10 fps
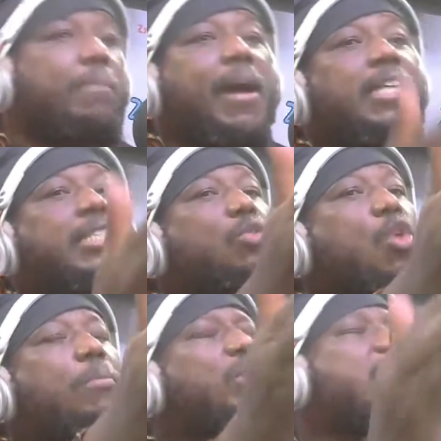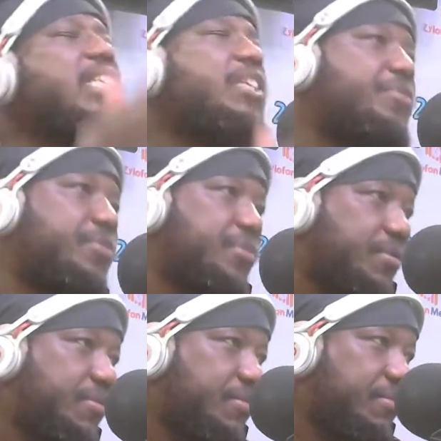but he's a common thief.
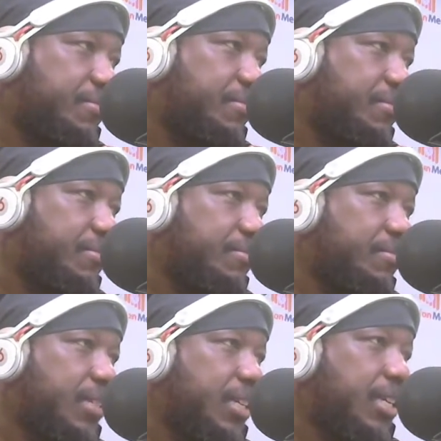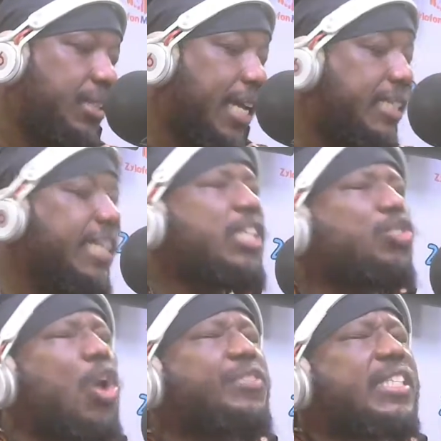The
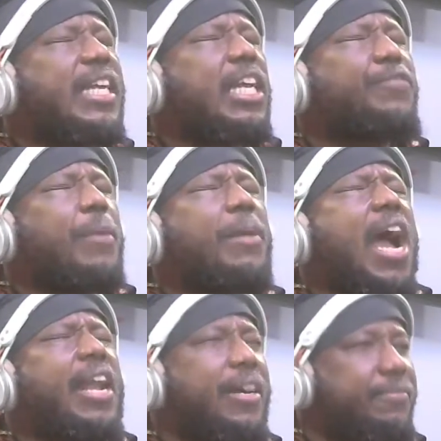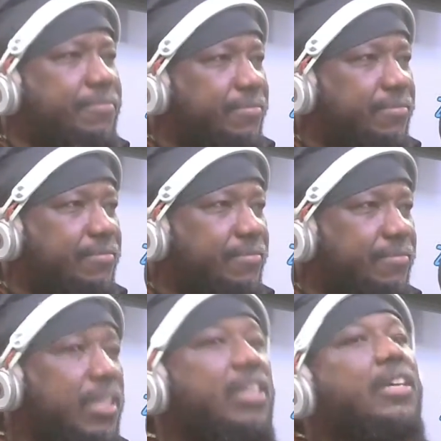genes of stealing from Ghana
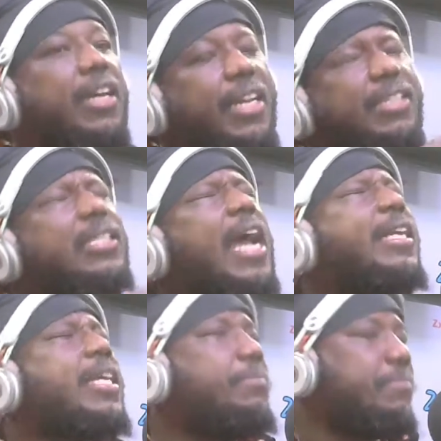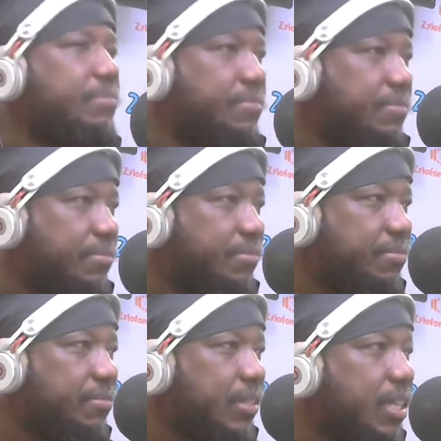inside him.
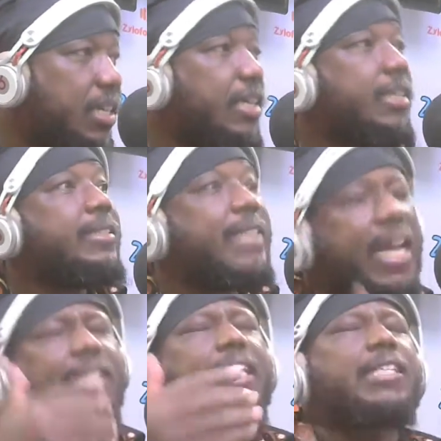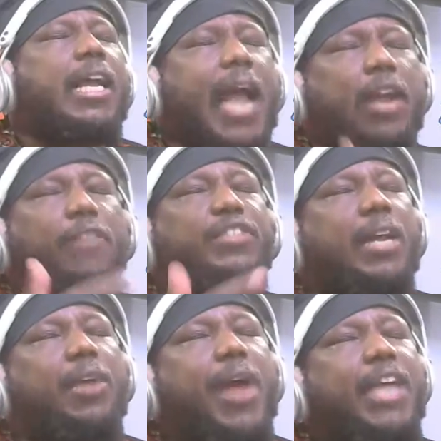This is the kind of
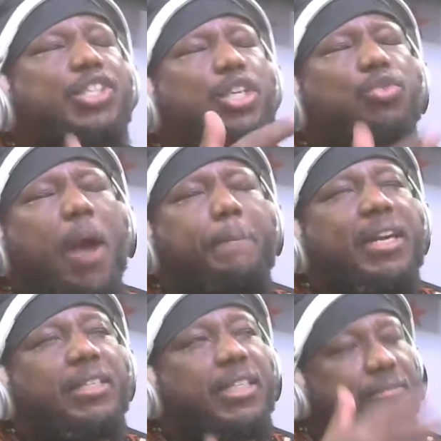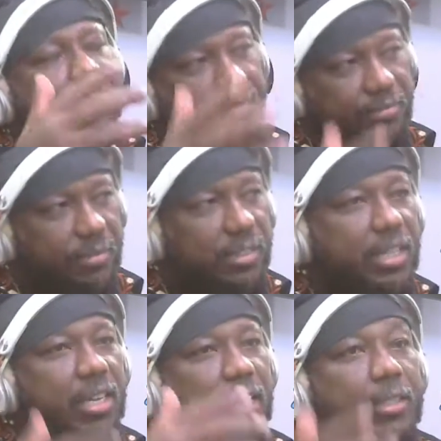generation you are building.
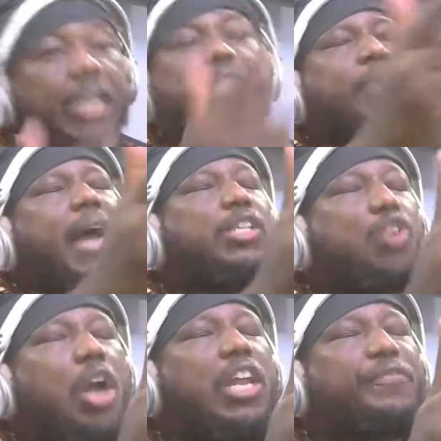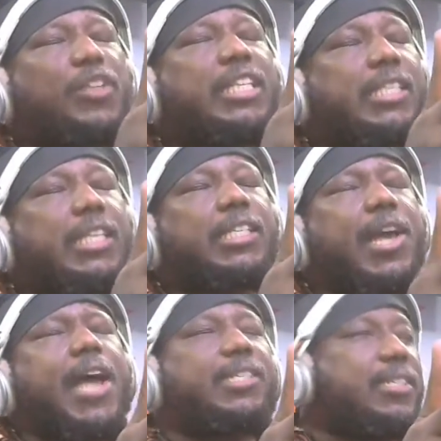This man is only 46
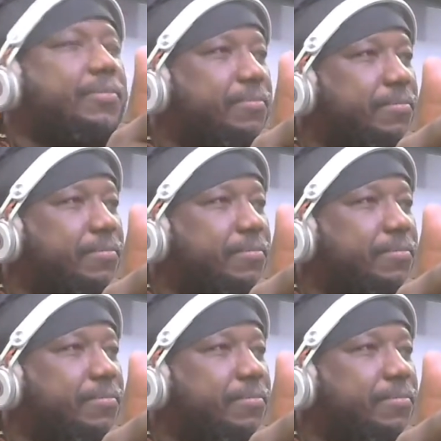years,